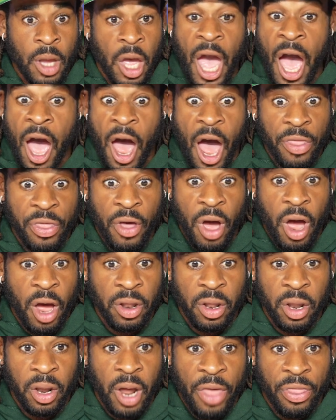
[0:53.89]
Yeah, I
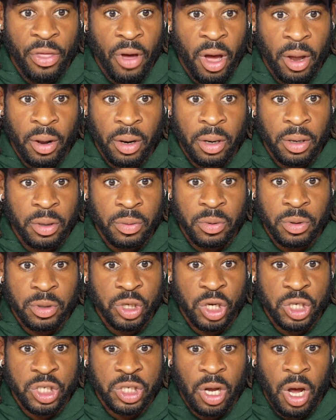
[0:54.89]
thought
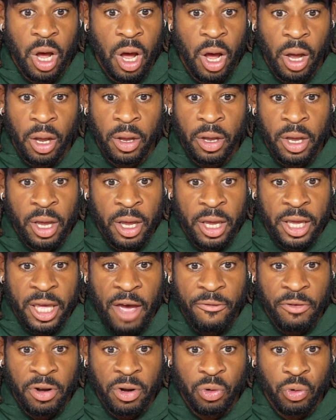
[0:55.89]
just
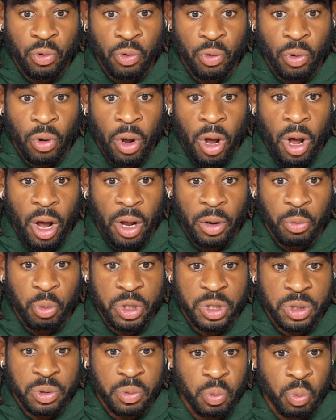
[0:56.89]
Kevin
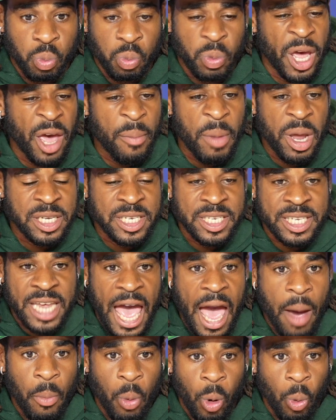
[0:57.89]
was, him and
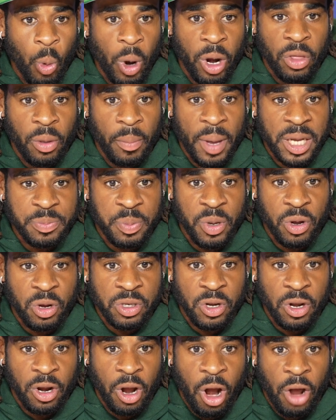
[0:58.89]
Sam were one of the best
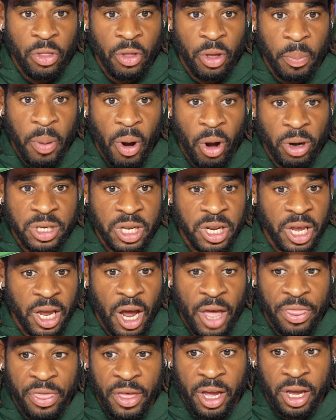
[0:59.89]
players on the park
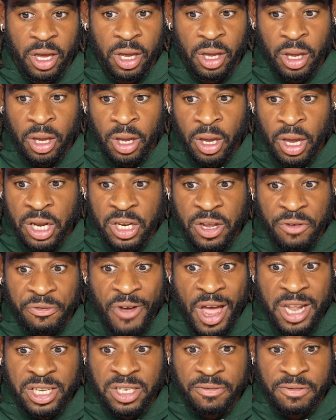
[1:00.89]
today. I think
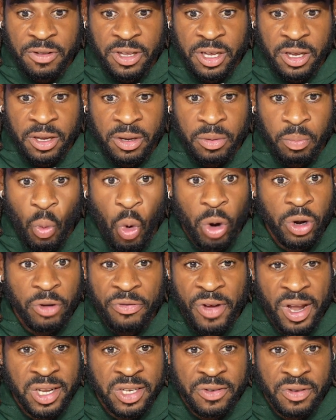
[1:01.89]
defensively, more
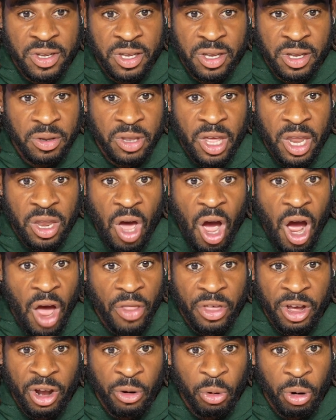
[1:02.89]
defensively than not, they